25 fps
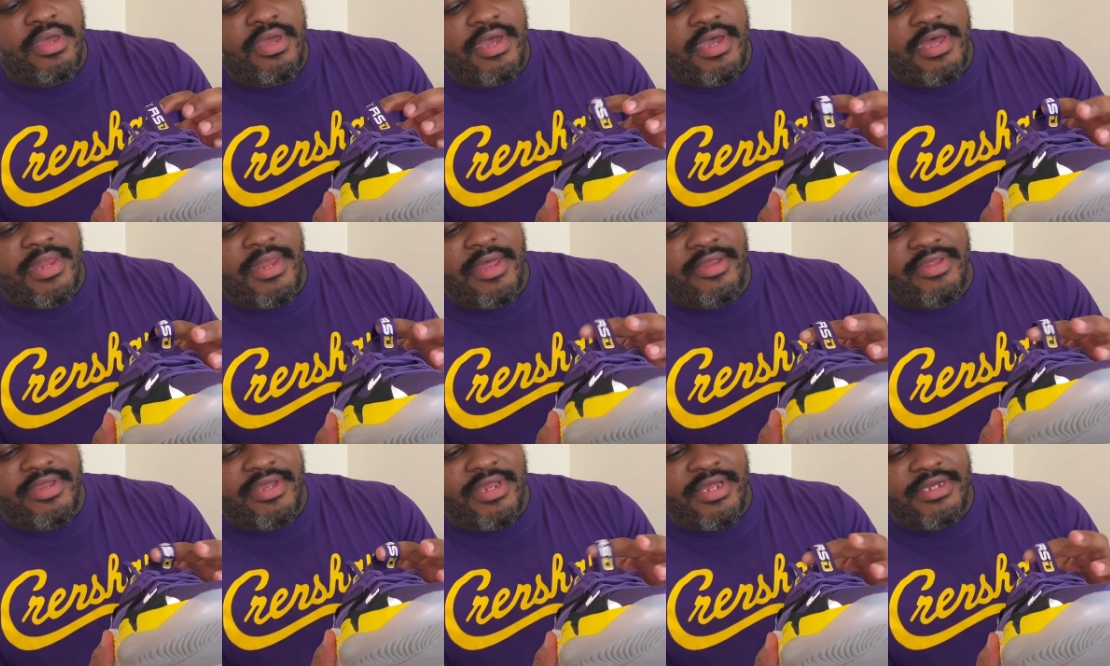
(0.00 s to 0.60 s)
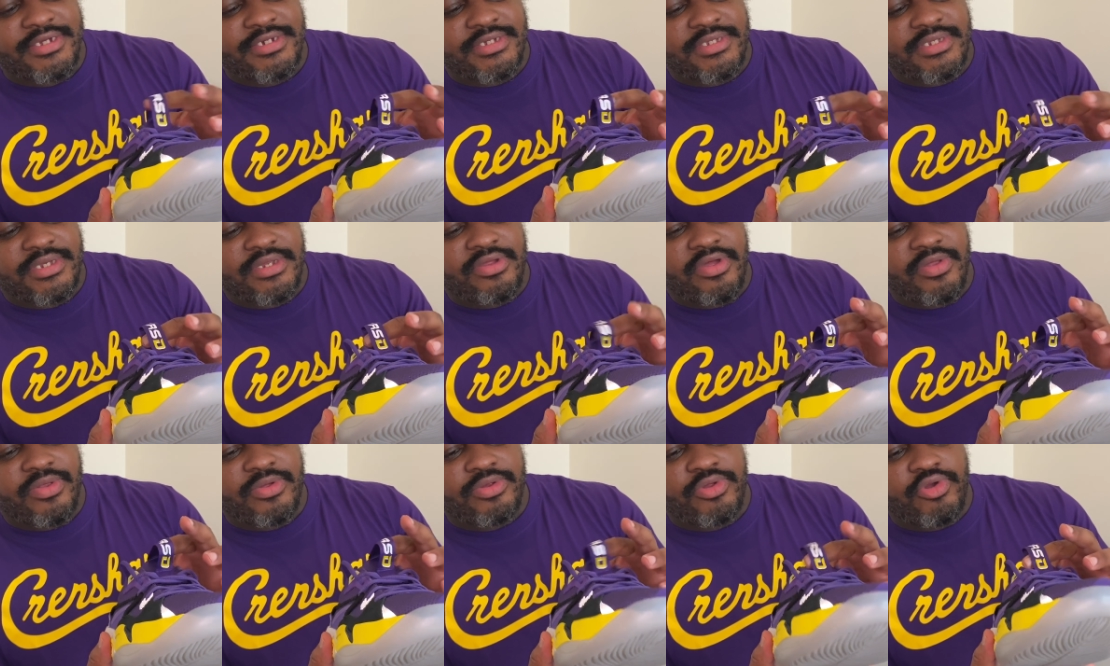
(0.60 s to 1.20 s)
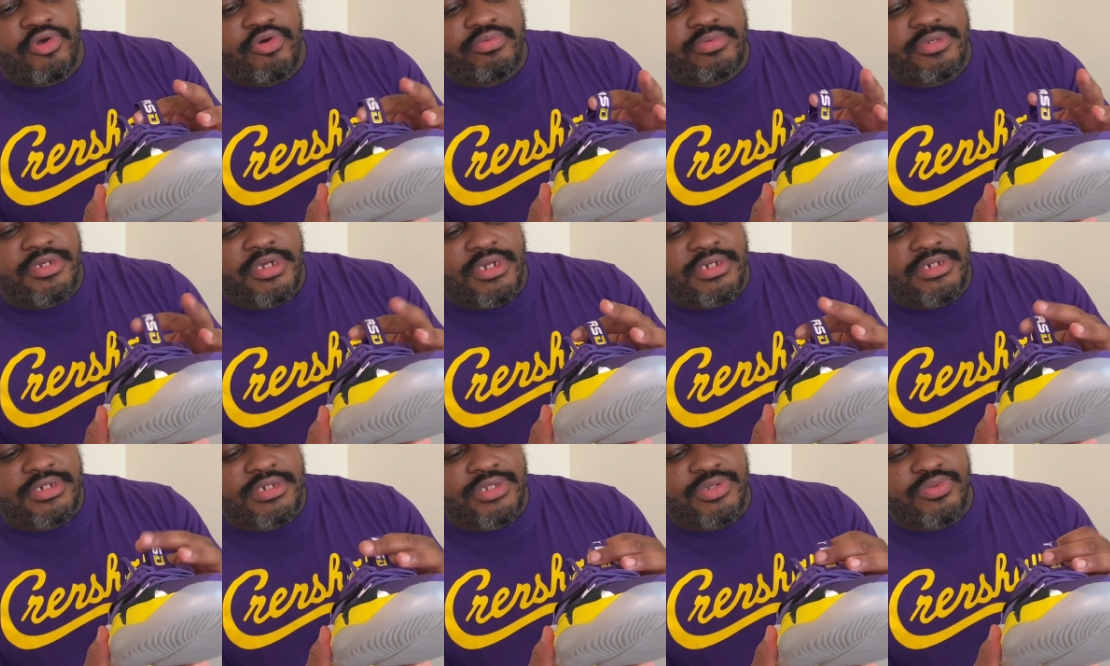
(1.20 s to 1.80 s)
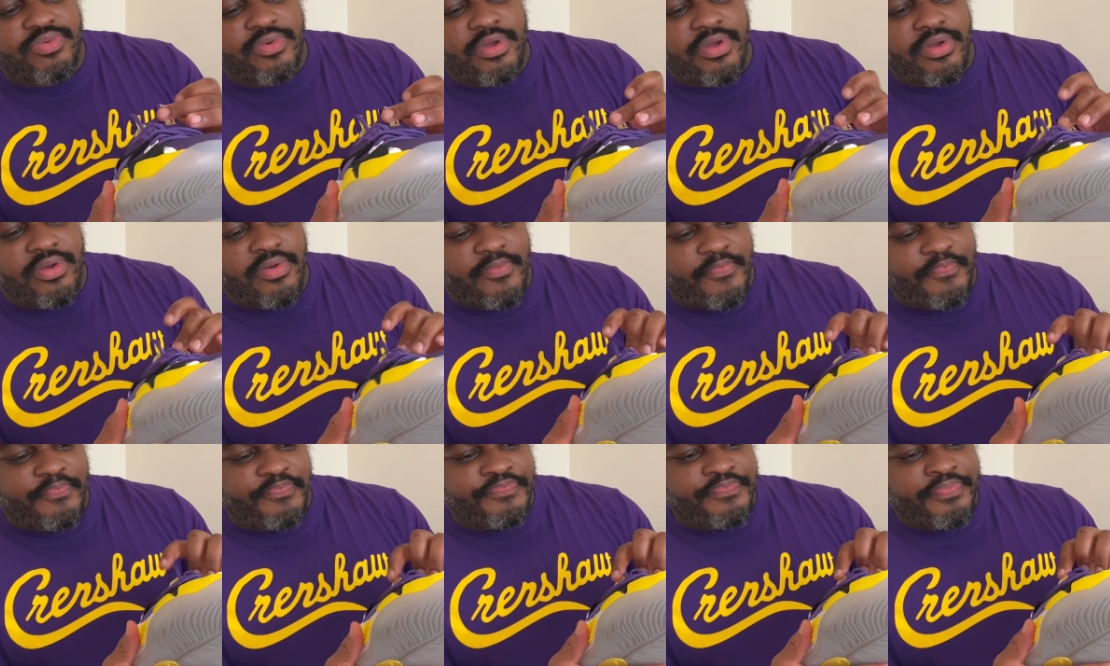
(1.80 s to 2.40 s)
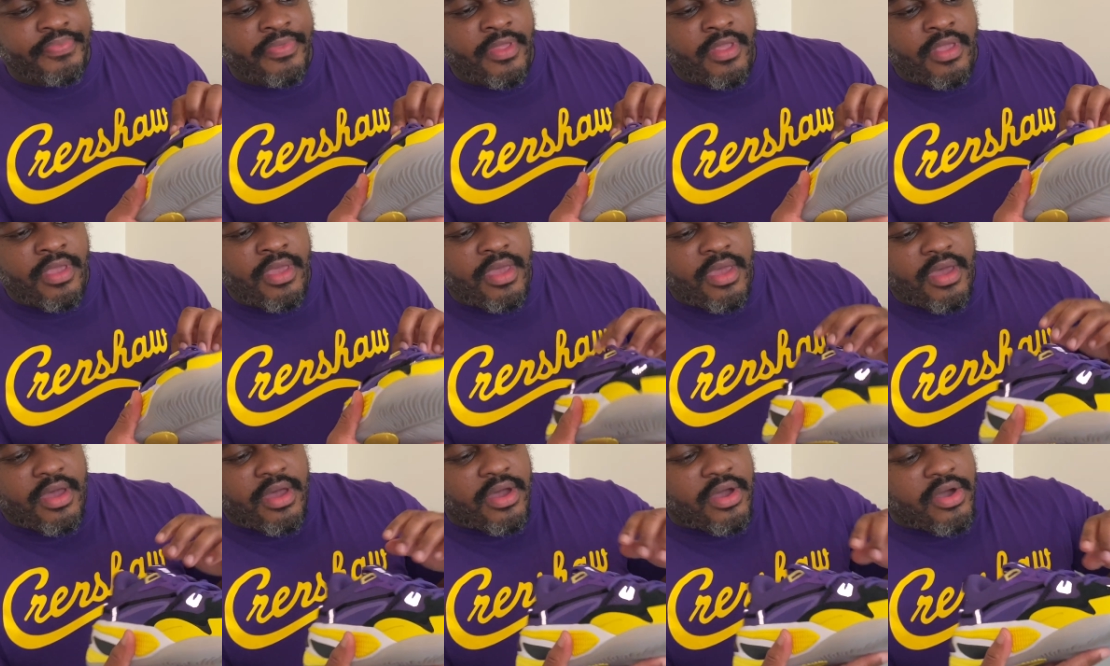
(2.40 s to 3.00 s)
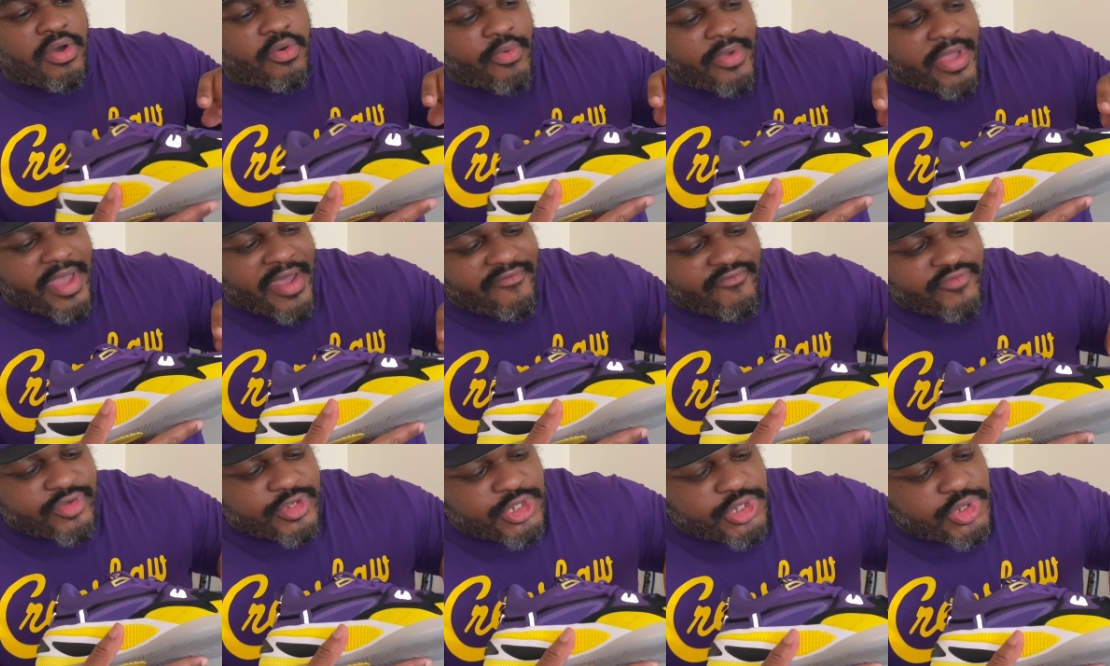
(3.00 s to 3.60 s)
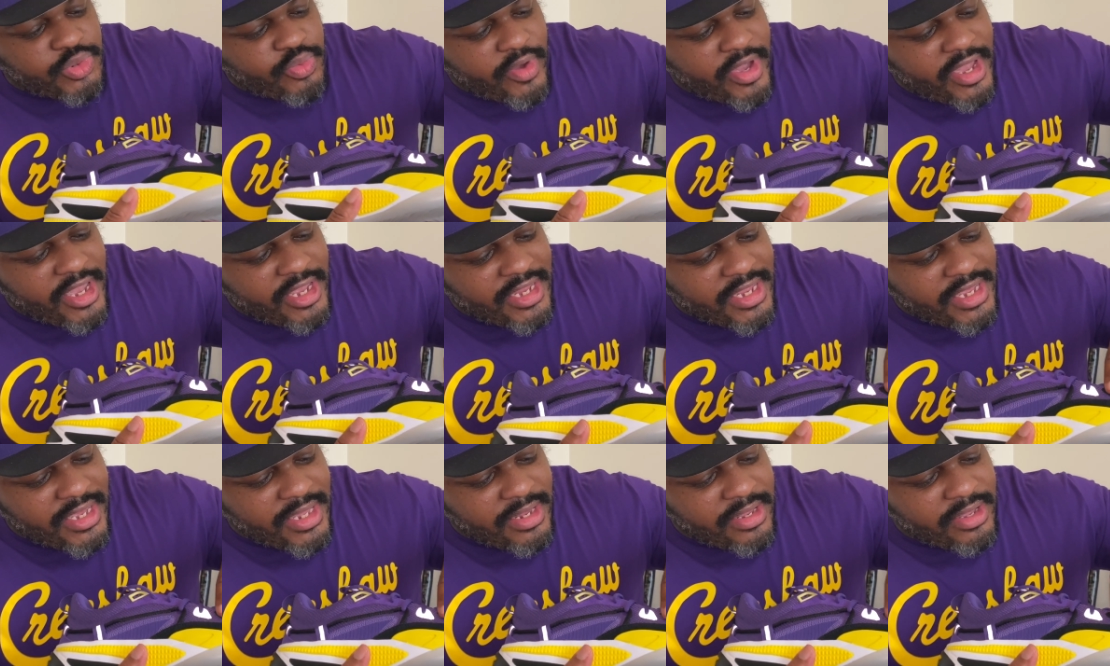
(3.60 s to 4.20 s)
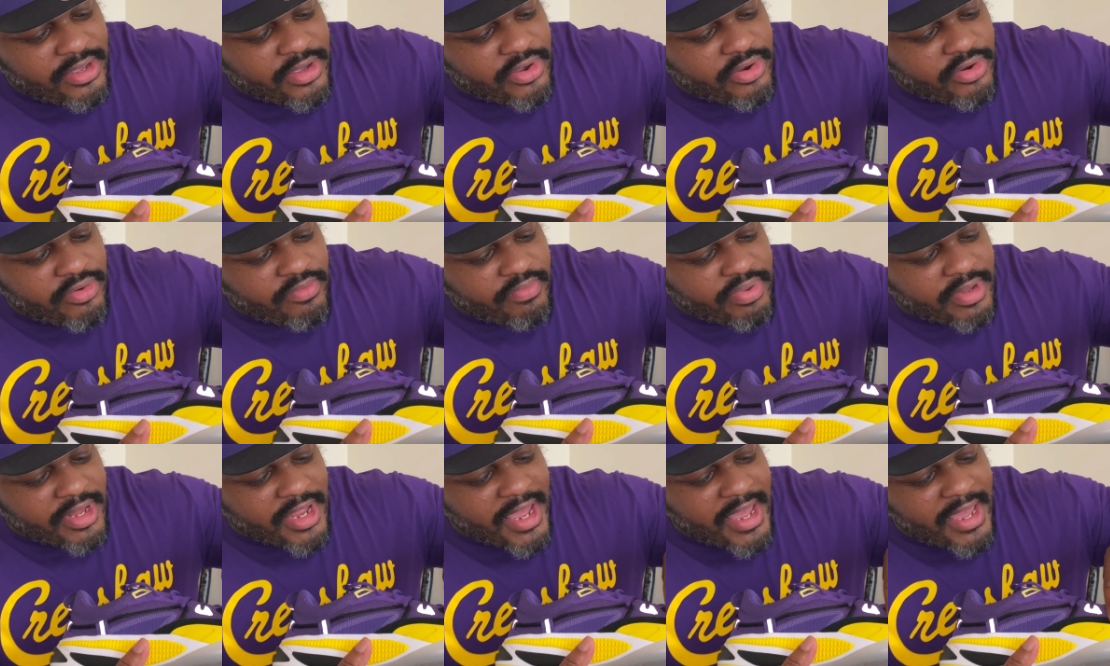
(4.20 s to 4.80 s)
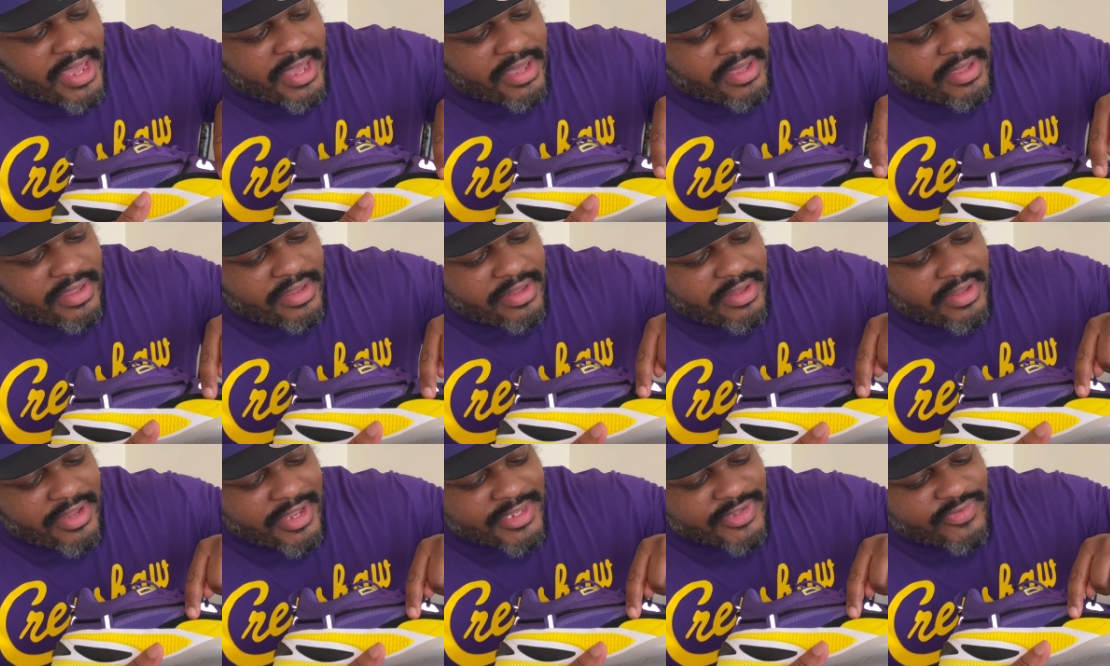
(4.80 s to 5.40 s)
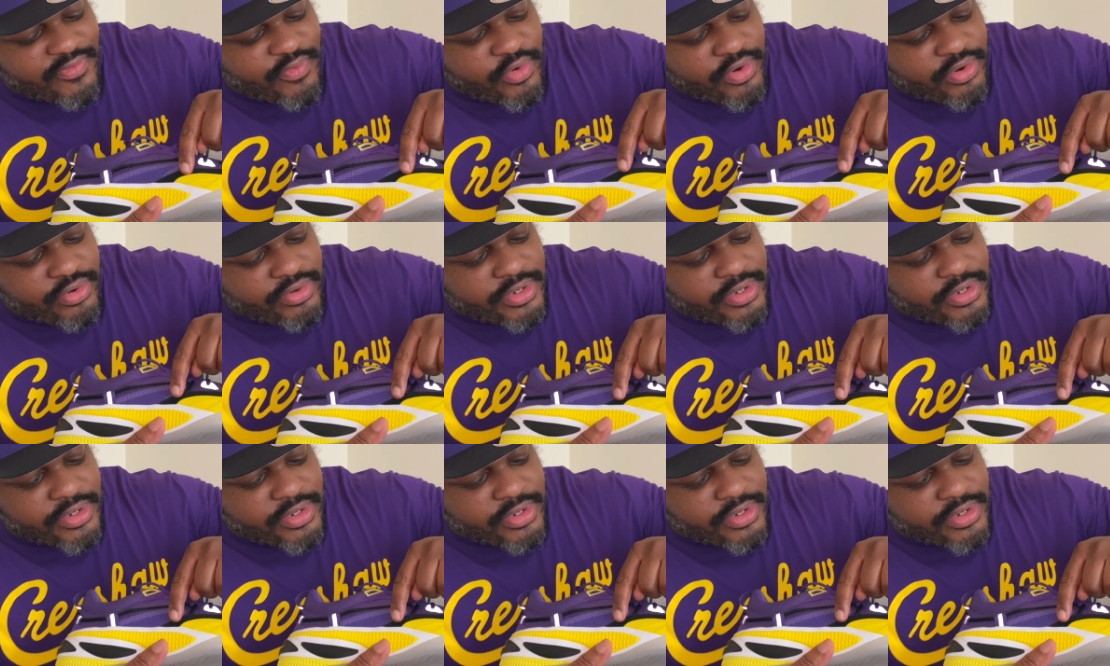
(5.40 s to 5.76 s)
And I think that's just another dope touch as well. Uh, we have a suede hit here in black. That's real